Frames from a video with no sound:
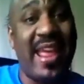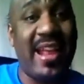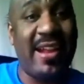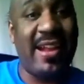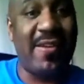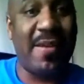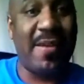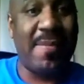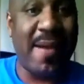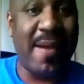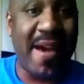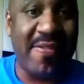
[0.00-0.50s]

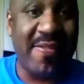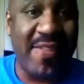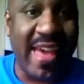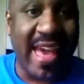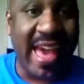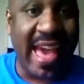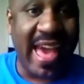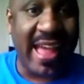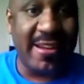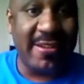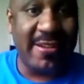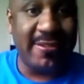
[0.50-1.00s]
angry about
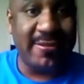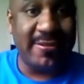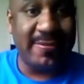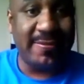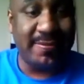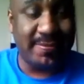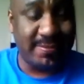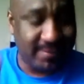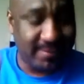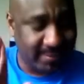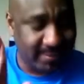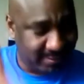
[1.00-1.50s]
that.
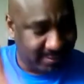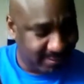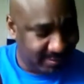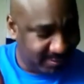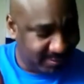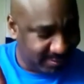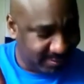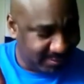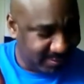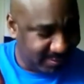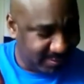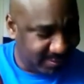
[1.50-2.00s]

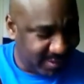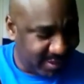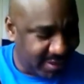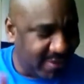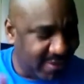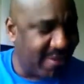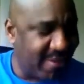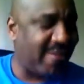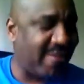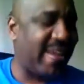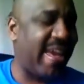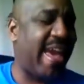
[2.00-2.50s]

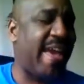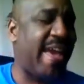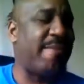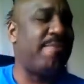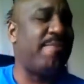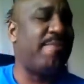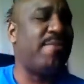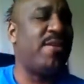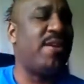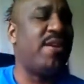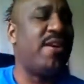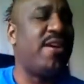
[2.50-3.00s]
Okay.
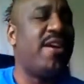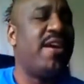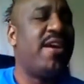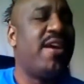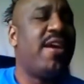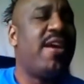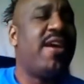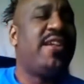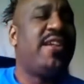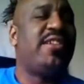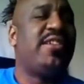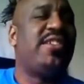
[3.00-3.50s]

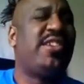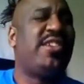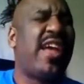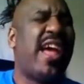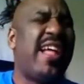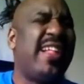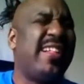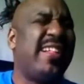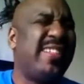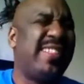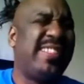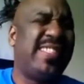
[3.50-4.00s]

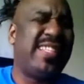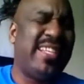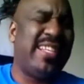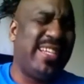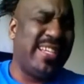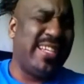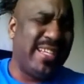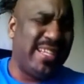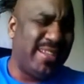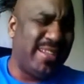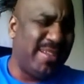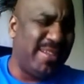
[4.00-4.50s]
John
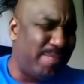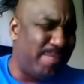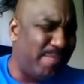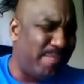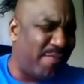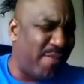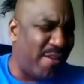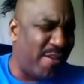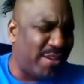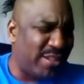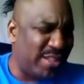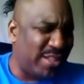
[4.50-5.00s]
Cena
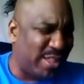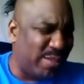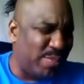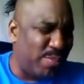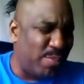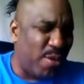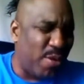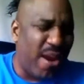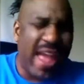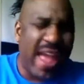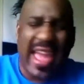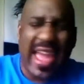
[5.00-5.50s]
versus
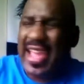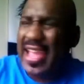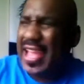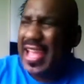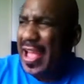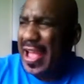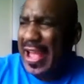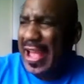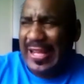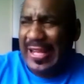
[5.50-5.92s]
Bray.